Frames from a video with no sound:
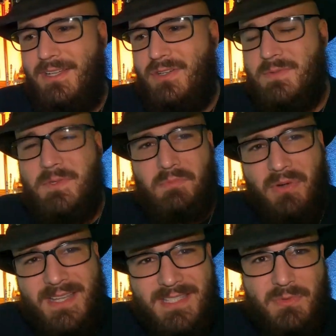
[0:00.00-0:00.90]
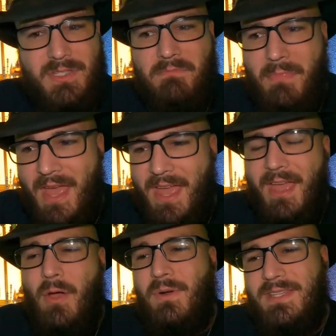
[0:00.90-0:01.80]
Christmas present was meh.
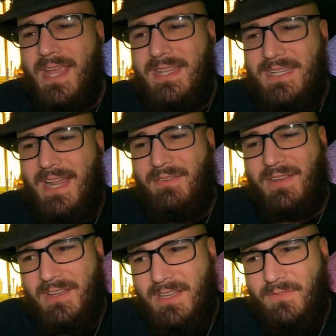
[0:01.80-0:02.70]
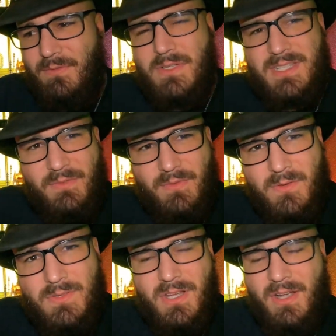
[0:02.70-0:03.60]
One thing I did have was
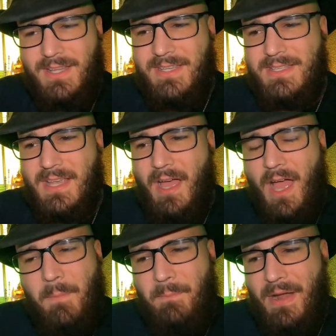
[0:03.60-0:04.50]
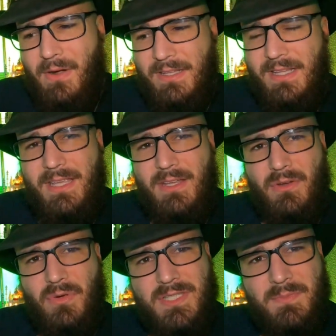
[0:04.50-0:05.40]
confused on is, apparently
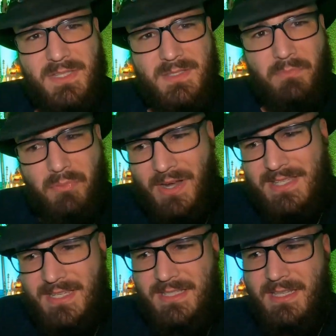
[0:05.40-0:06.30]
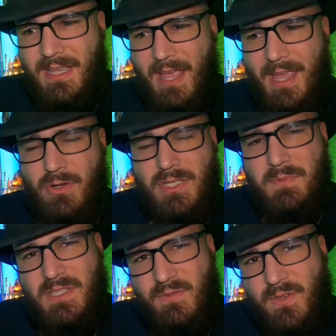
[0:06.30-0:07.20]
Christmas present and
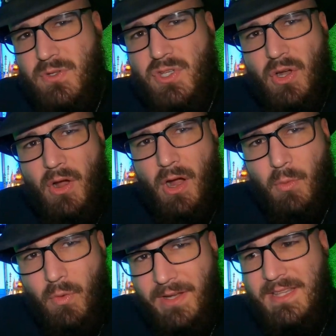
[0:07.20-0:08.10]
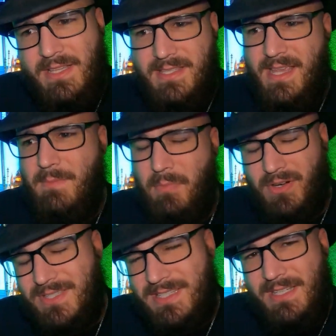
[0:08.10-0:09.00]
Christmas future are one and the same
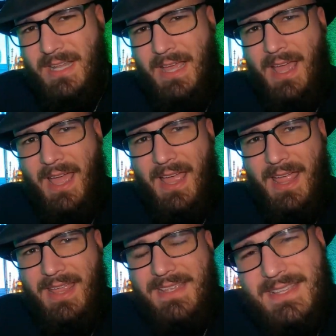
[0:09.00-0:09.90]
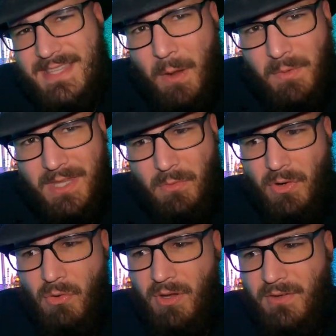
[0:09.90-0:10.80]
person. Is that what they
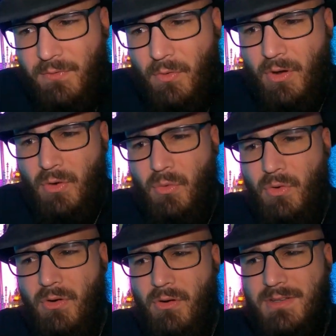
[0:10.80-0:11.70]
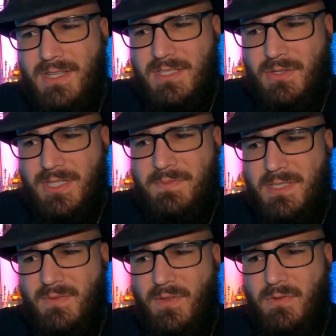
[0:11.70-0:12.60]
were going for? Or does
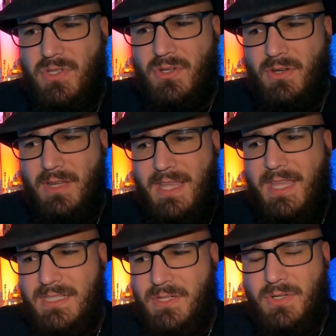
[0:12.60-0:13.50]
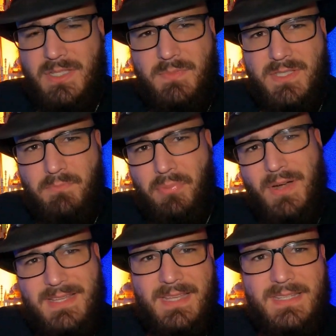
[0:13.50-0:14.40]
Christmas future eat Christmas
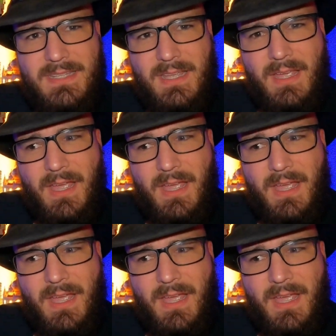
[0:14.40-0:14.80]
present?